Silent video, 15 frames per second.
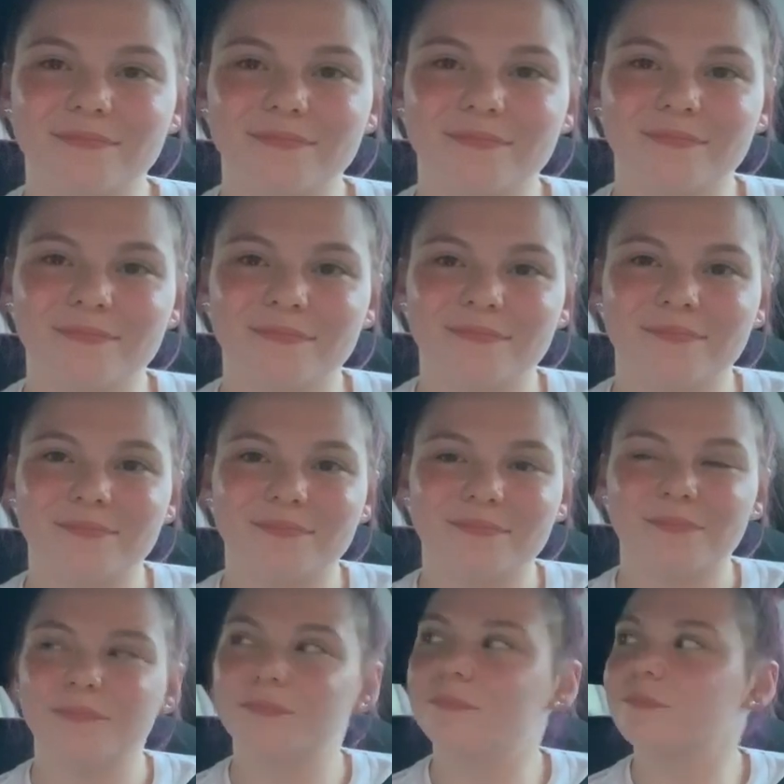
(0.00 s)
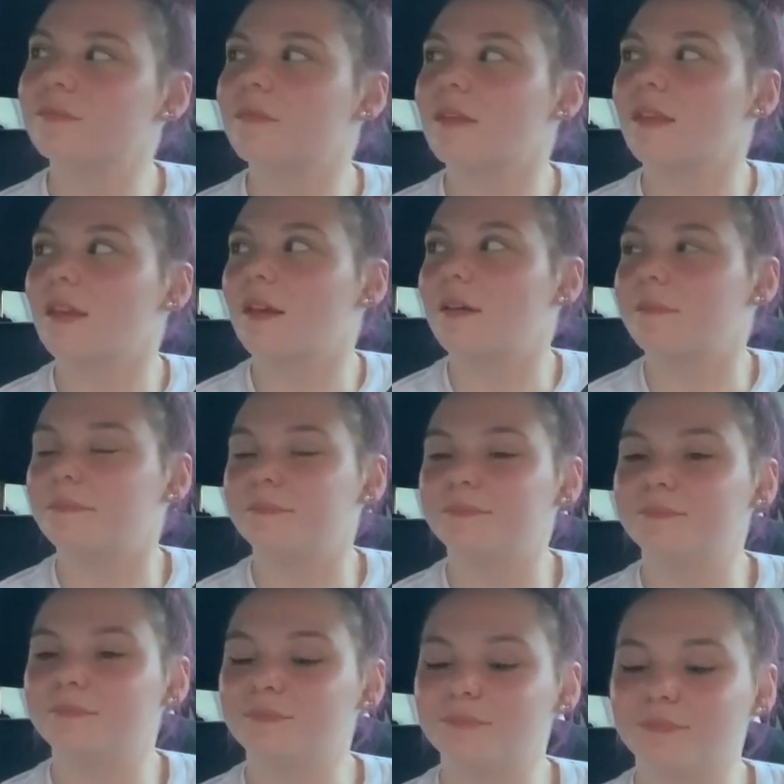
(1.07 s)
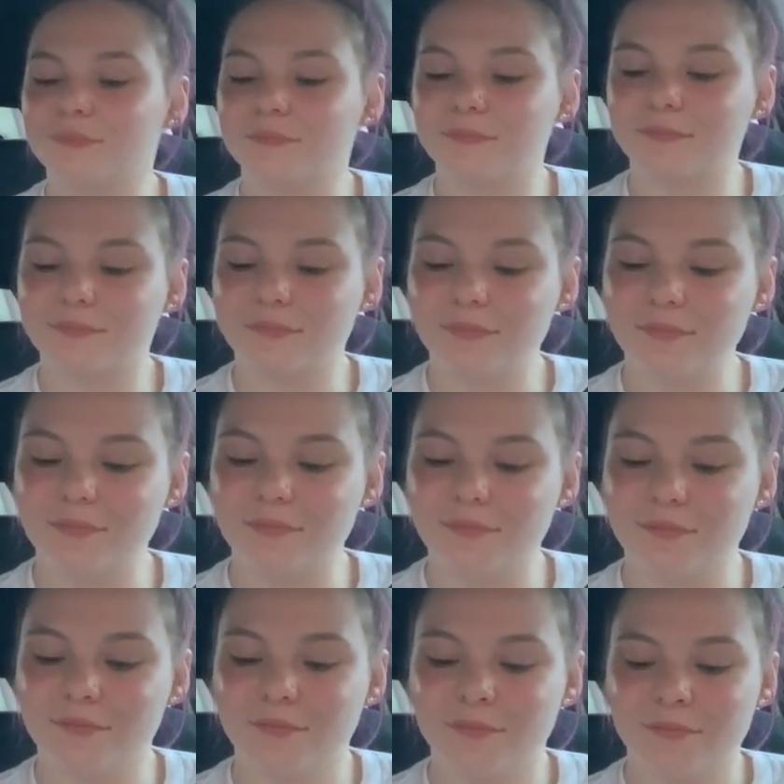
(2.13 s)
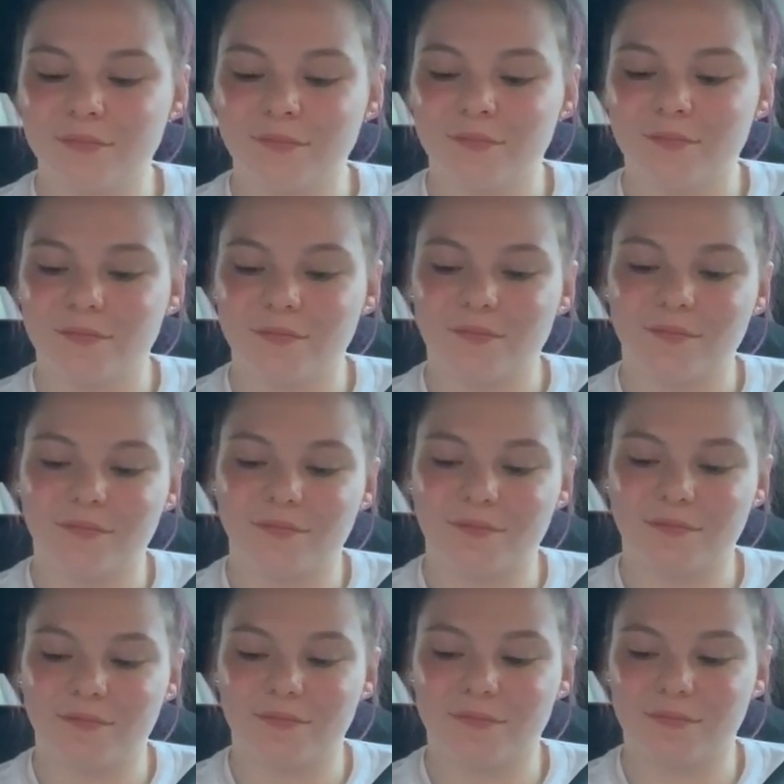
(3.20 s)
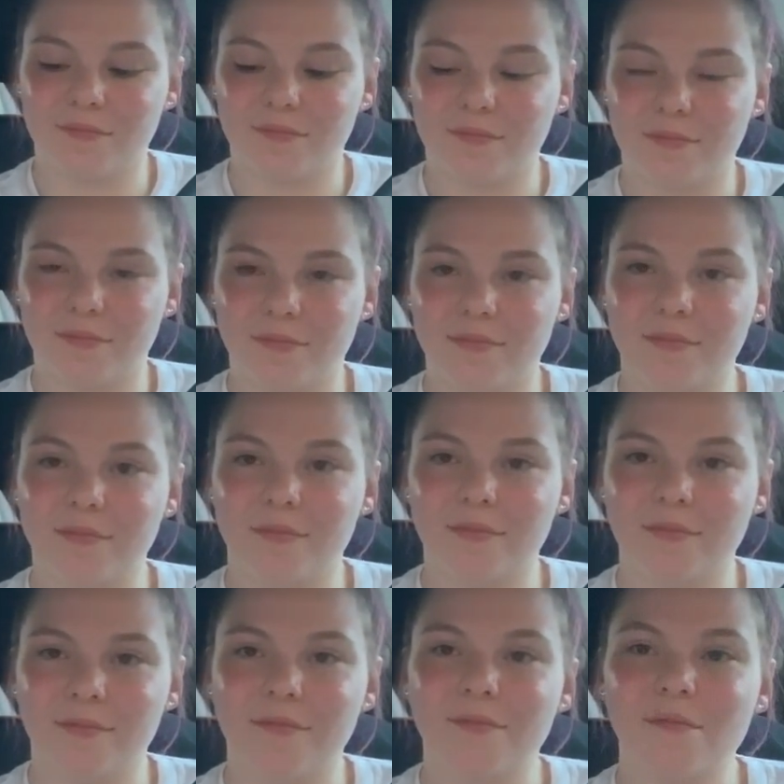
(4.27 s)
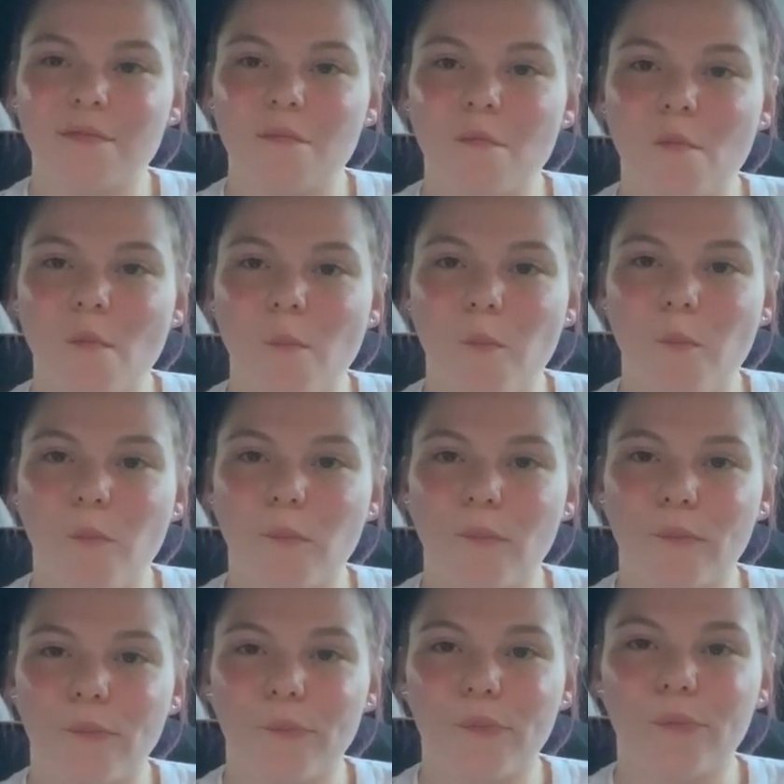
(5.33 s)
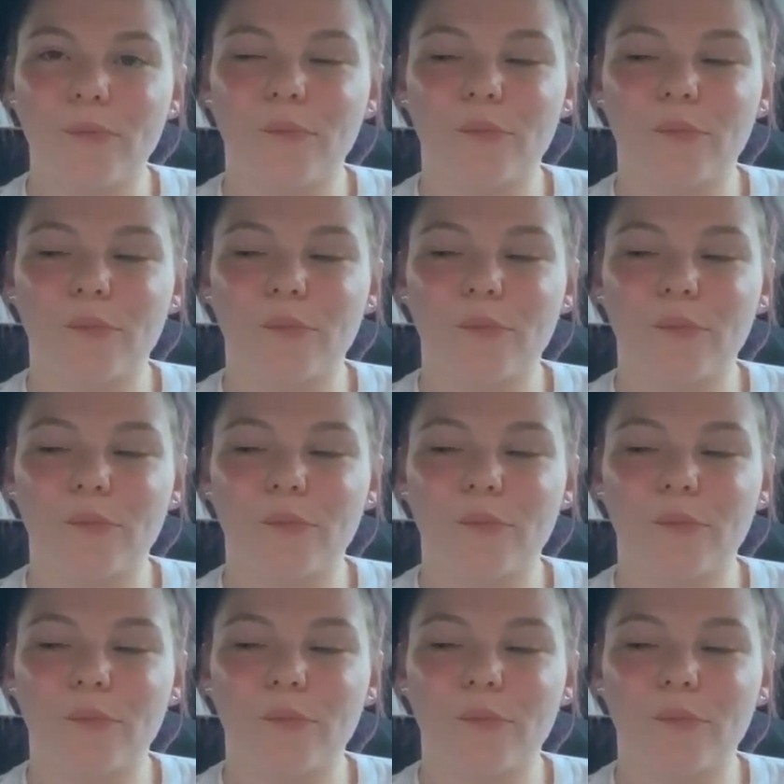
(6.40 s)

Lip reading: The person shown says nothing.